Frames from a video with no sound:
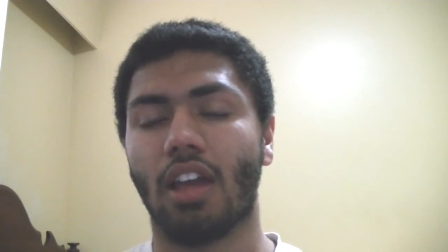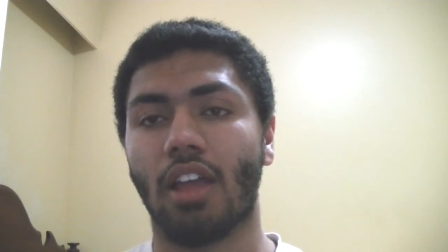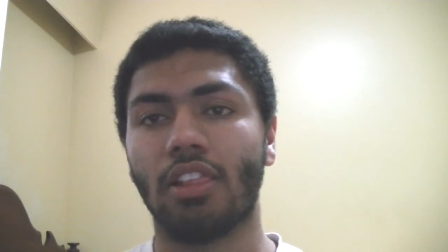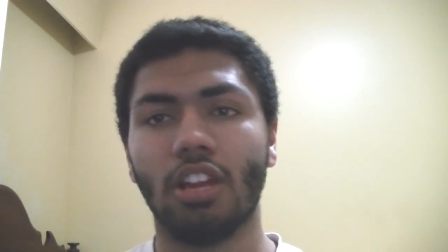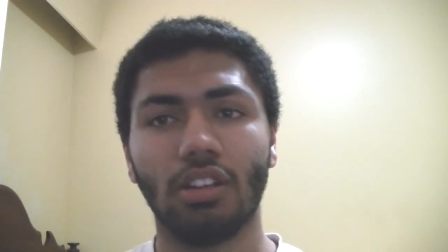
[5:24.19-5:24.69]

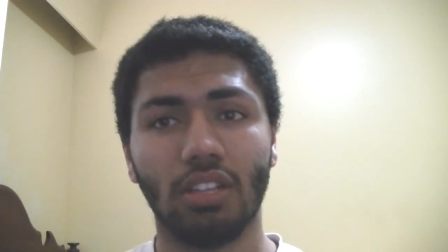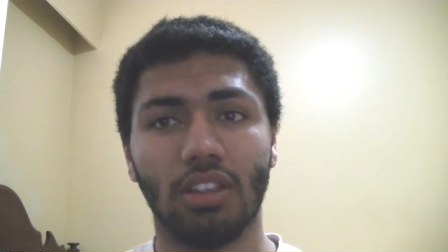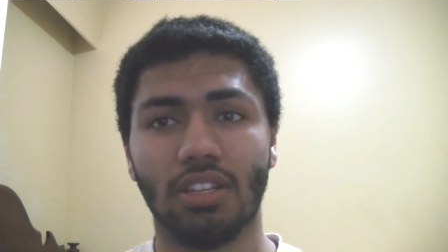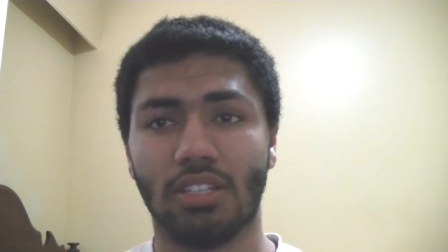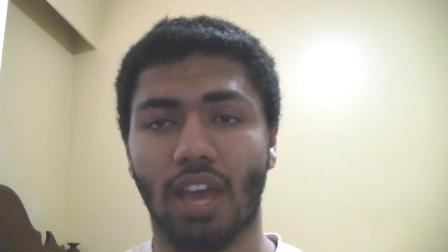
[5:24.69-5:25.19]
looked
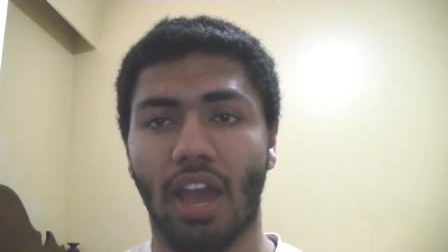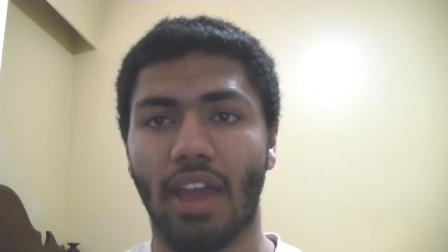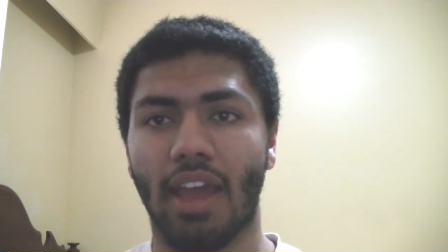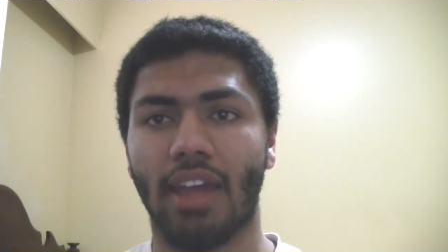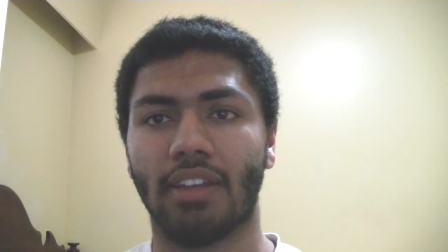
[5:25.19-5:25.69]
at this guy
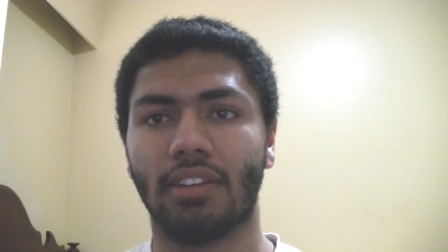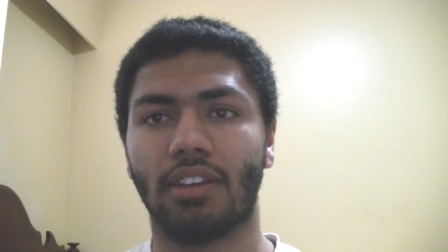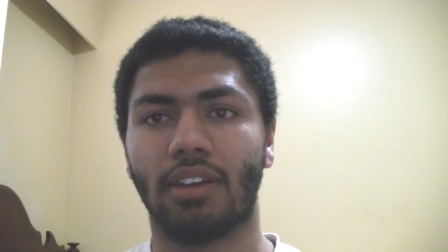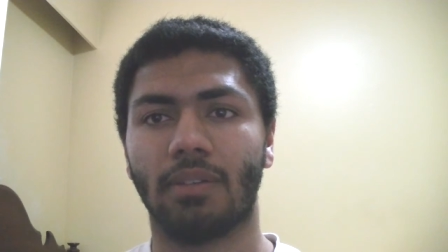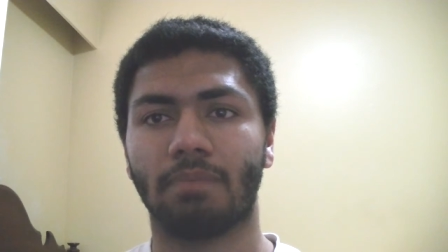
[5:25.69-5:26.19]

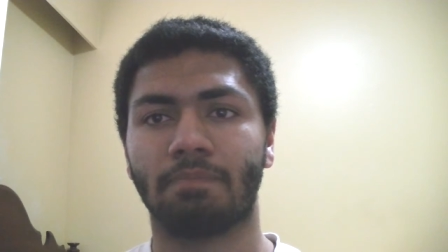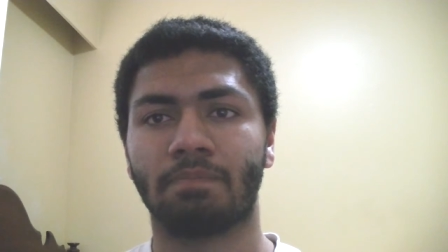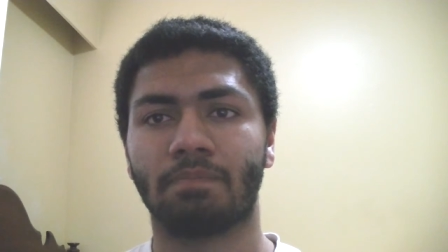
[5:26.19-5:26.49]
and